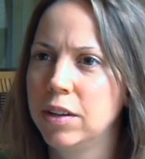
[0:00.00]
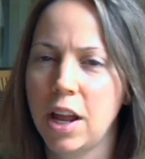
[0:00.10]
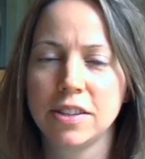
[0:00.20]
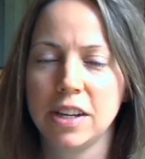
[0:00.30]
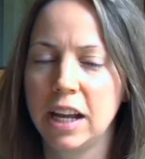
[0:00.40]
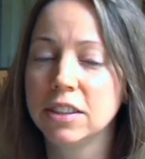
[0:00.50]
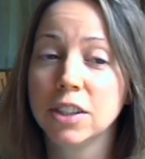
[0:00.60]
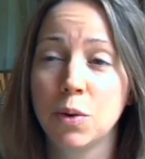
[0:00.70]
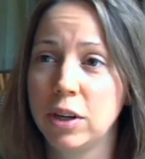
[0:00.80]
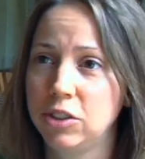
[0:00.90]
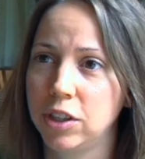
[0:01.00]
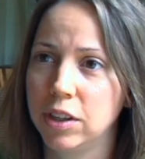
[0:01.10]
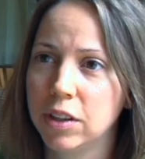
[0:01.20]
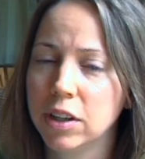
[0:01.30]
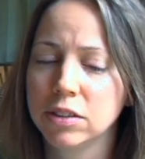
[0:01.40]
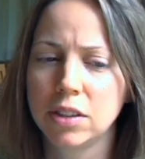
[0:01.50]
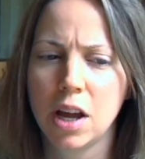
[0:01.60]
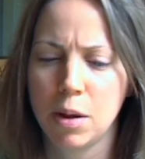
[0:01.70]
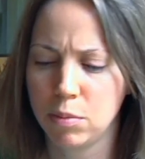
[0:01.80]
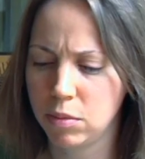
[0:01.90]
No, it's an excellent question. There's
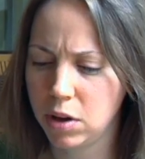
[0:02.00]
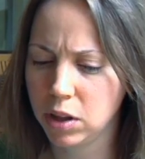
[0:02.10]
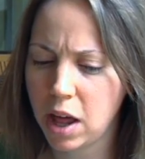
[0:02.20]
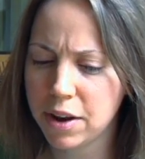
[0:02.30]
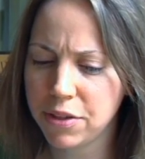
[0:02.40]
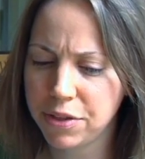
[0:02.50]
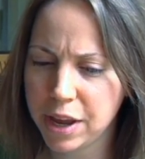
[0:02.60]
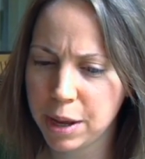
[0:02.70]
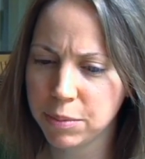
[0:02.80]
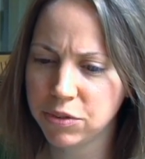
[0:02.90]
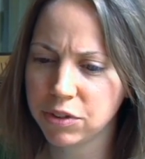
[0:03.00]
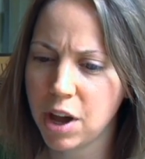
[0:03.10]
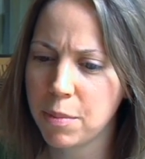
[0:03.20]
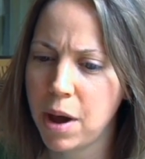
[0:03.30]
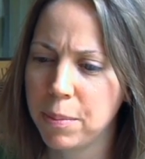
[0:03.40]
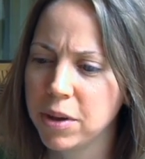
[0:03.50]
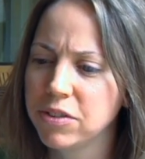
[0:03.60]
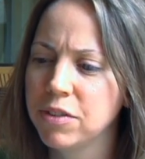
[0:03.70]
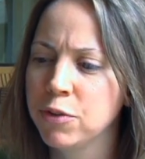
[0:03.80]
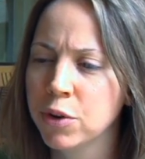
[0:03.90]
a lot of themes come up
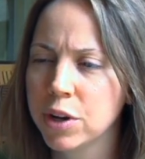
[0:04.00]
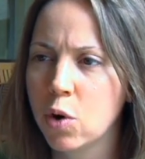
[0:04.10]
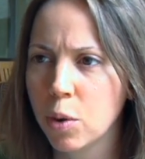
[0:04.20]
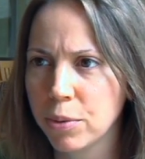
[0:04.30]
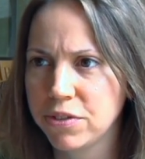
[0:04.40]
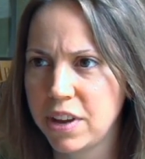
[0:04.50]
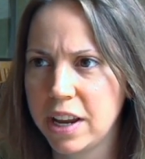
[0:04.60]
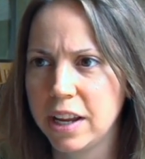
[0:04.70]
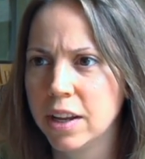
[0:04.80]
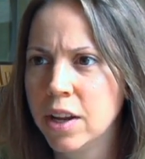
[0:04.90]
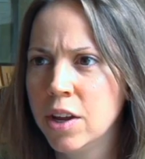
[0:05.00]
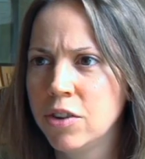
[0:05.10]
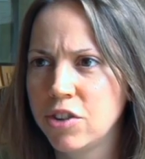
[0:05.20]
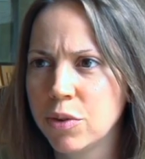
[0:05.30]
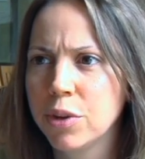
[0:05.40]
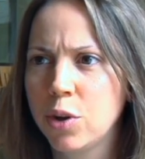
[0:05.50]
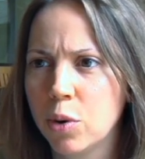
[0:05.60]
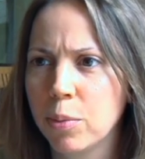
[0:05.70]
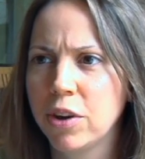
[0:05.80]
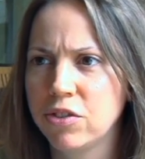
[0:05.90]
because if you're in a corporate setting, generally
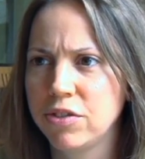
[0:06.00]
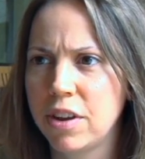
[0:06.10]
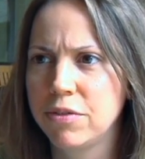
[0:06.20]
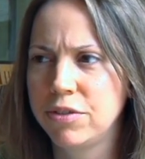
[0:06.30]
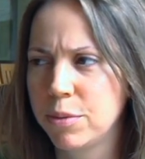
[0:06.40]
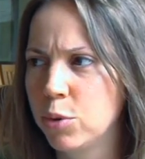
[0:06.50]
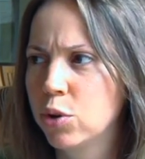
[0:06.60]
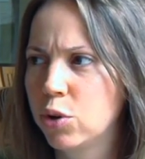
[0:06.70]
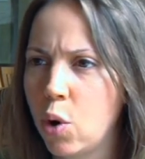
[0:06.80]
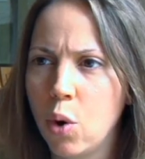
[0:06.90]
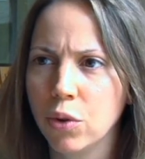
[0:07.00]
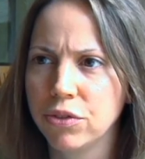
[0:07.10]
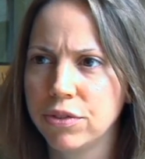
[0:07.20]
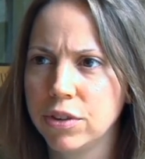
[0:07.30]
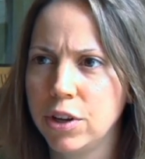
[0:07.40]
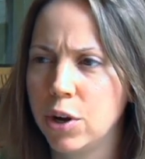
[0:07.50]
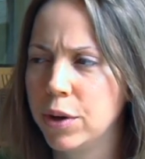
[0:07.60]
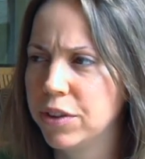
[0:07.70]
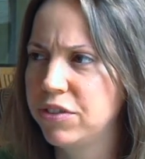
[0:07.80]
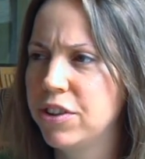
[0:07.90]
corporations have similar goals, in
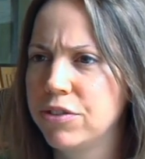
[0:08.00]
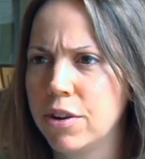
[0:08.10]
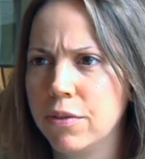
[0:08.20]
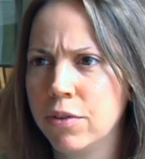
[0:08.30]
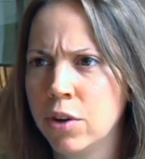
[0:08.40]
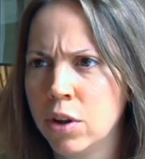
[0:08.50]
the sense of